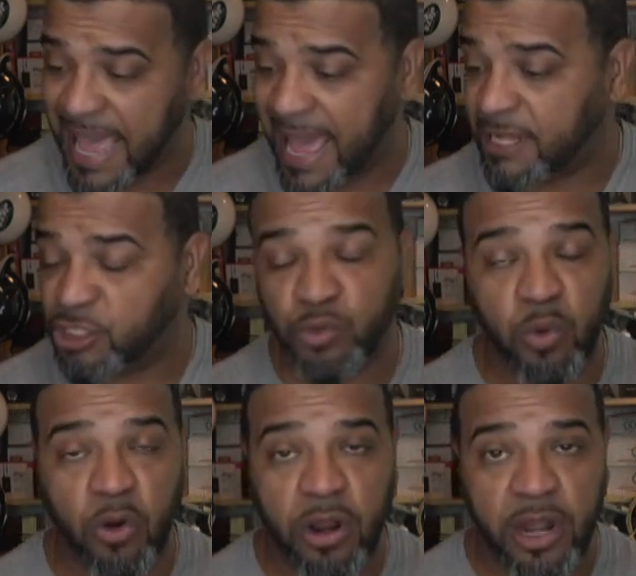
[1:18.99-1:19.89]

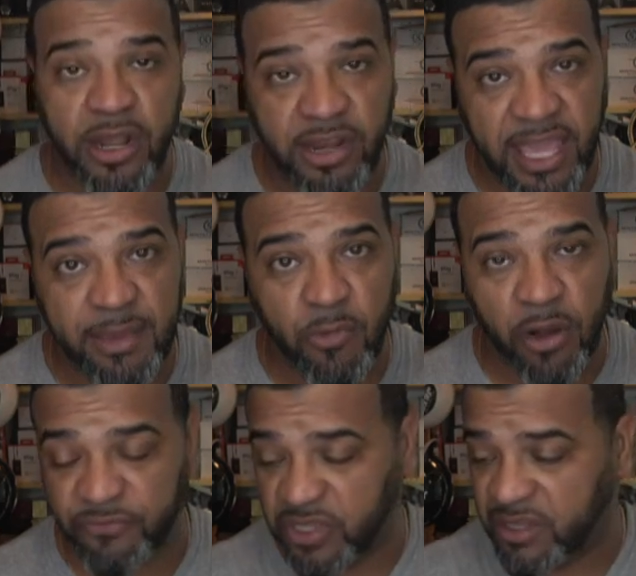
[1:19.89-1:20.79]
actual name
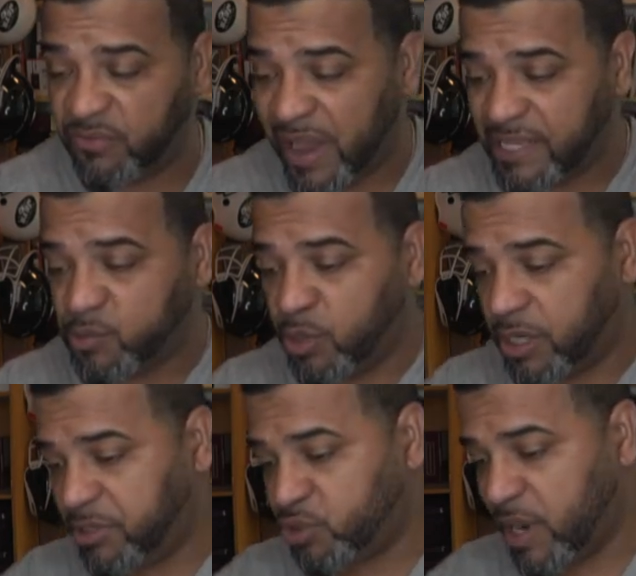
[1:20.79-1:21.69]
of the device. We're going
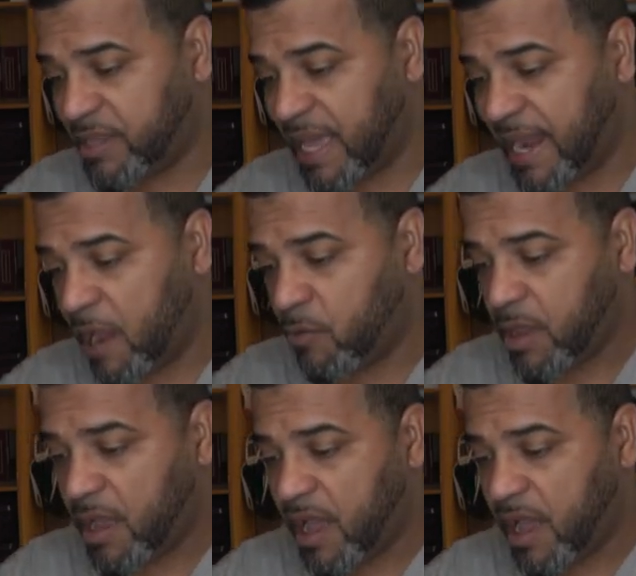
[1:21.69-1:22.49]
to be trying that out.